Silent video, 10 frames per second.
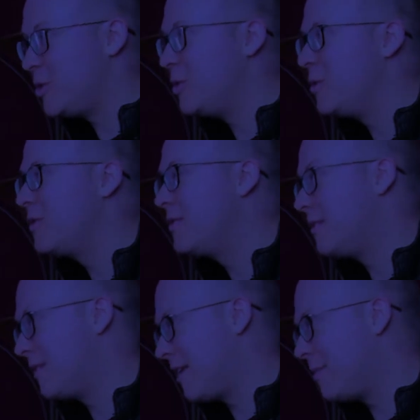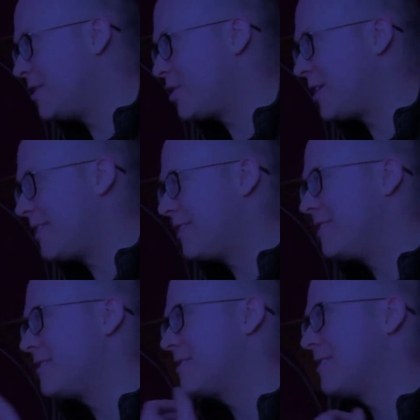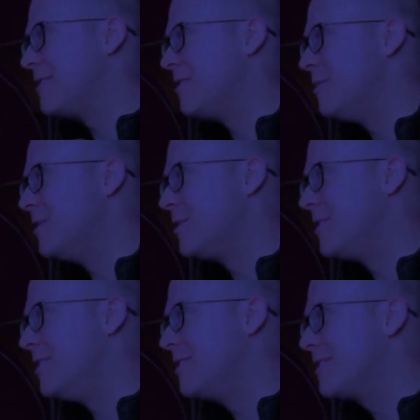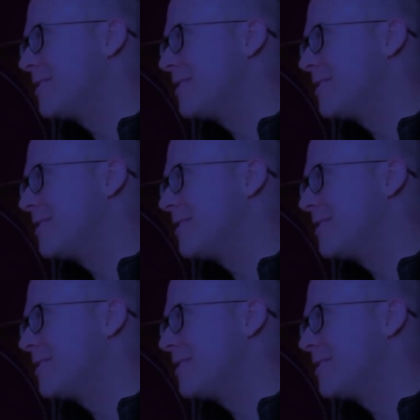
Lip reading: to demonstrate these human truths.